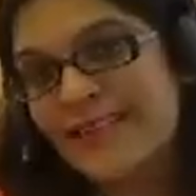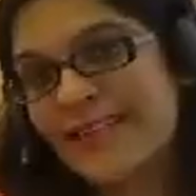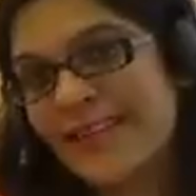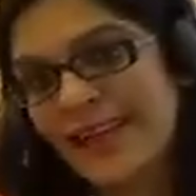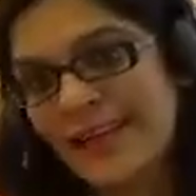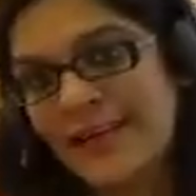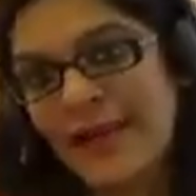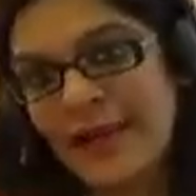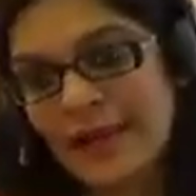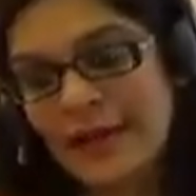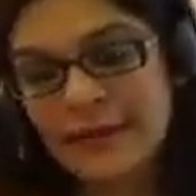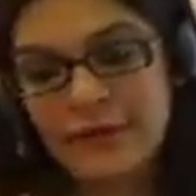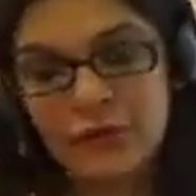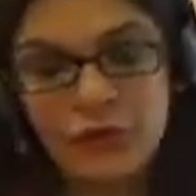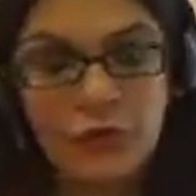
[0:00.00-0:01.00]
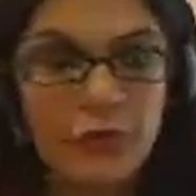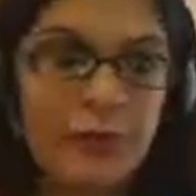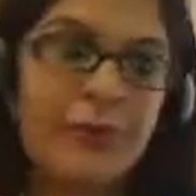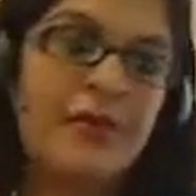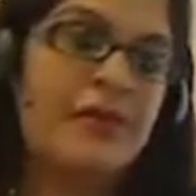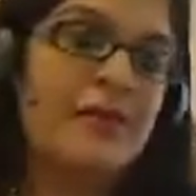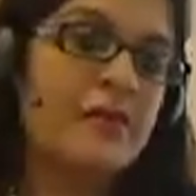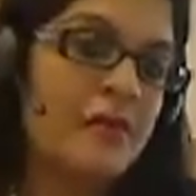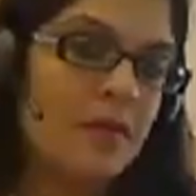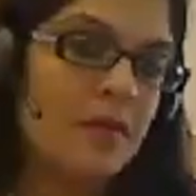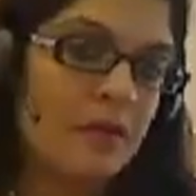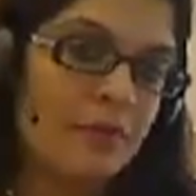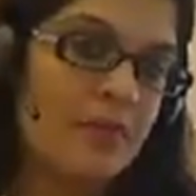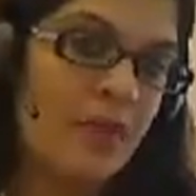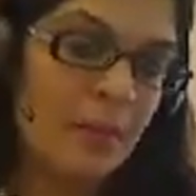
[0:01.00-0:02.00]
highly likely that you will be
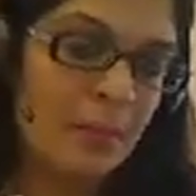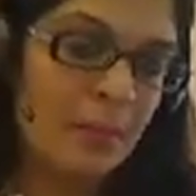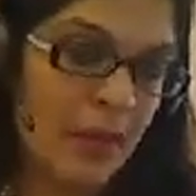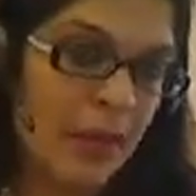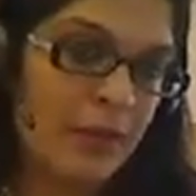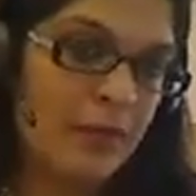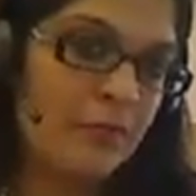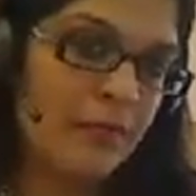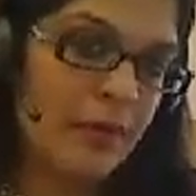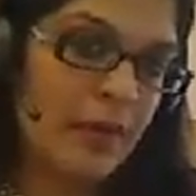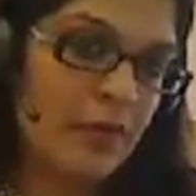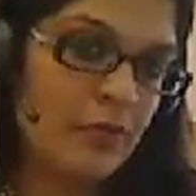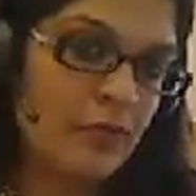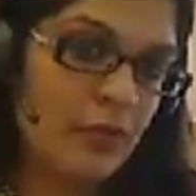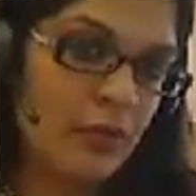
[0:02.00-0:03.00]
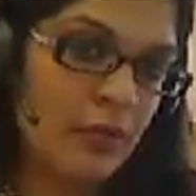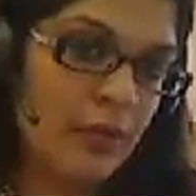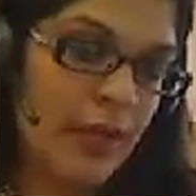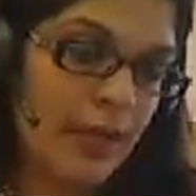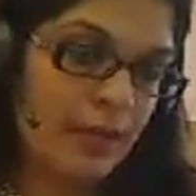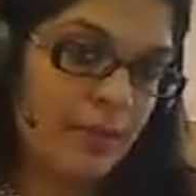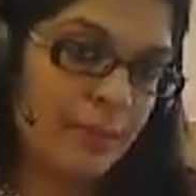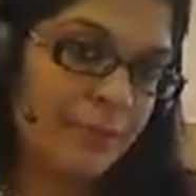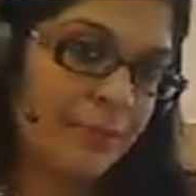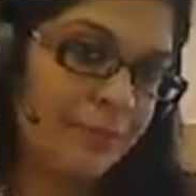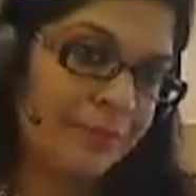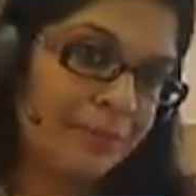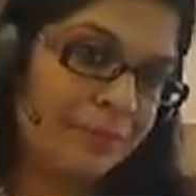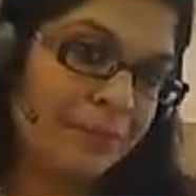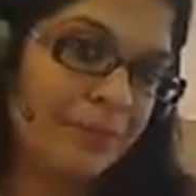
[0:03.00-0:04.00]
considered for some kind of financial aid.
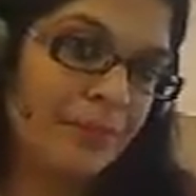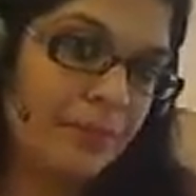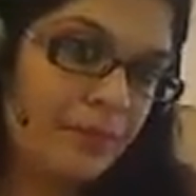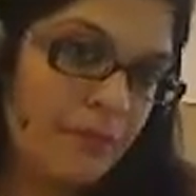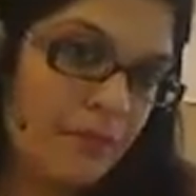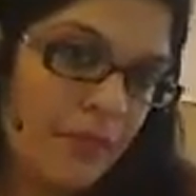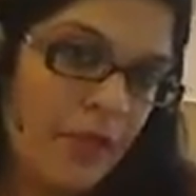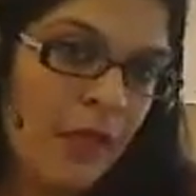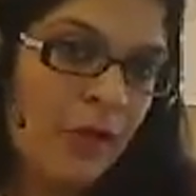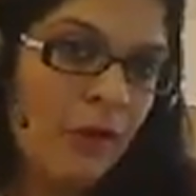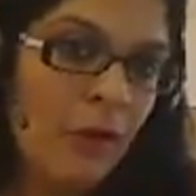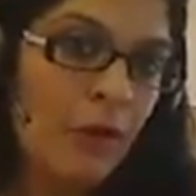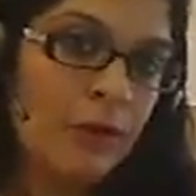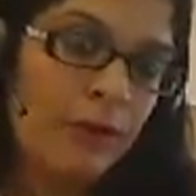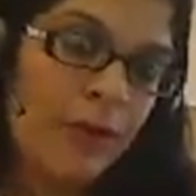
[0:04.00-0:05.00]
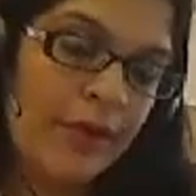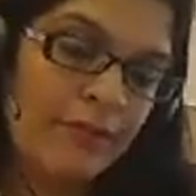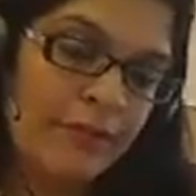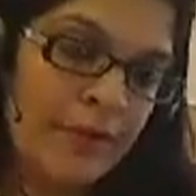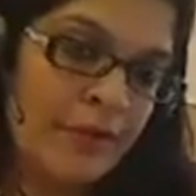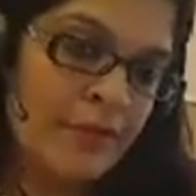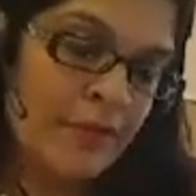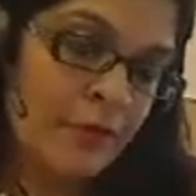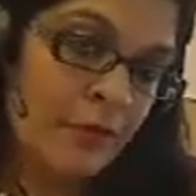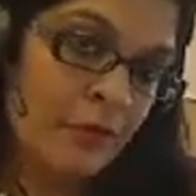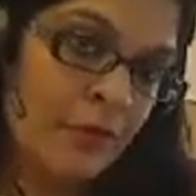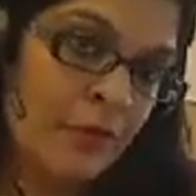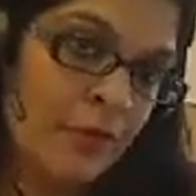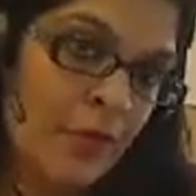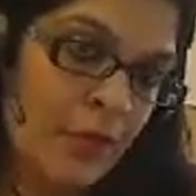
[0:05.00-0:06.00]
Although every
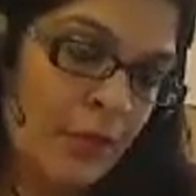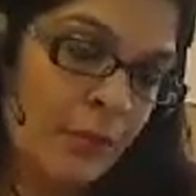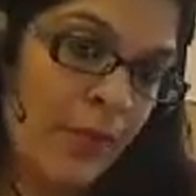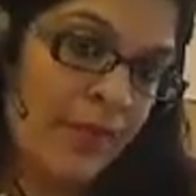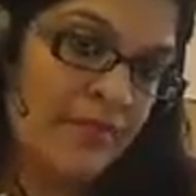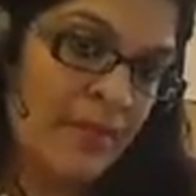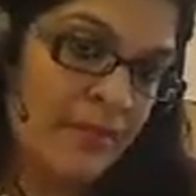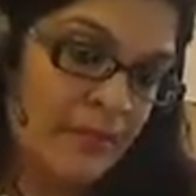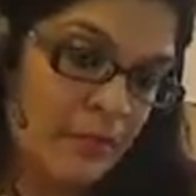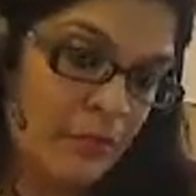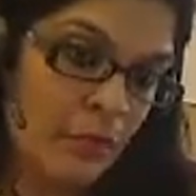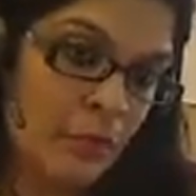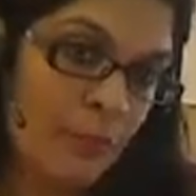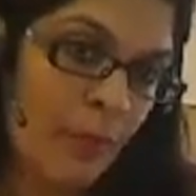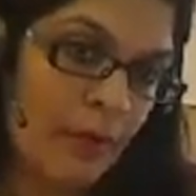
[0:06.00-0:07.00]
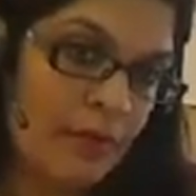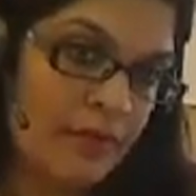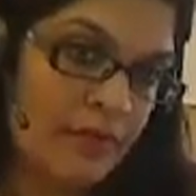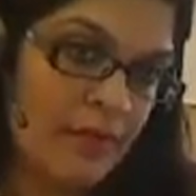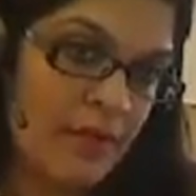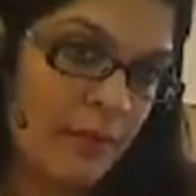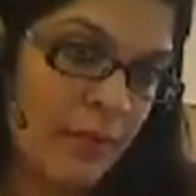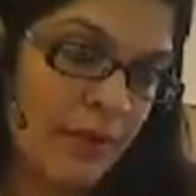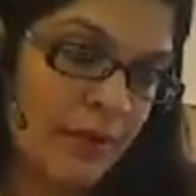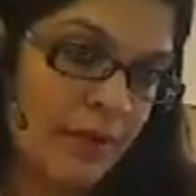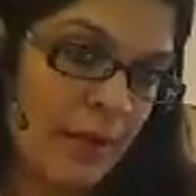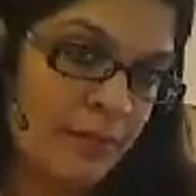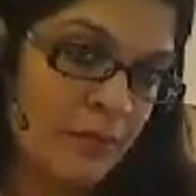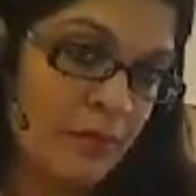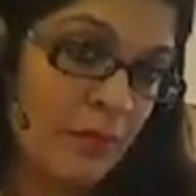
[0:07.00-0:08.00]
institution in the US has its own policy when it
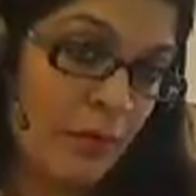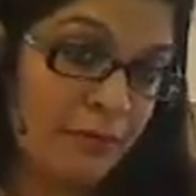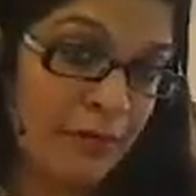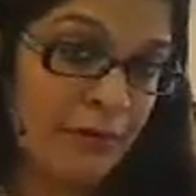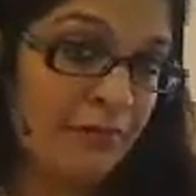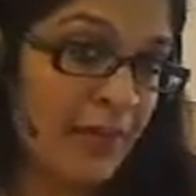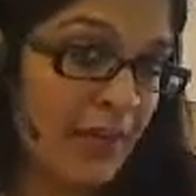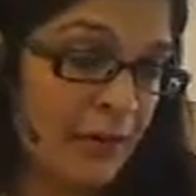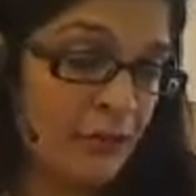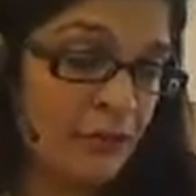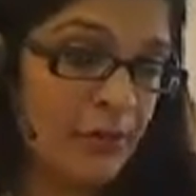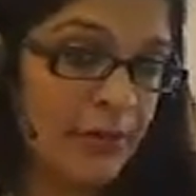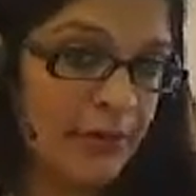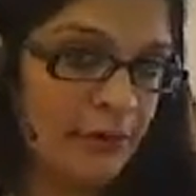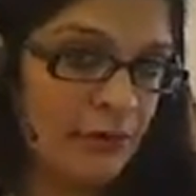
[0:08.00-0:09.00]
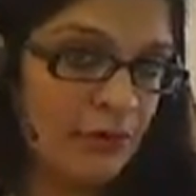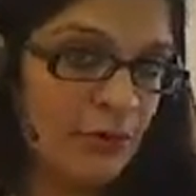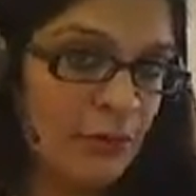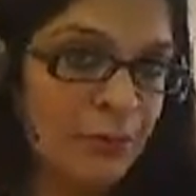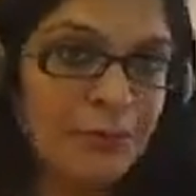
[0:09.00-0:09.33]
comes to offering financial aid to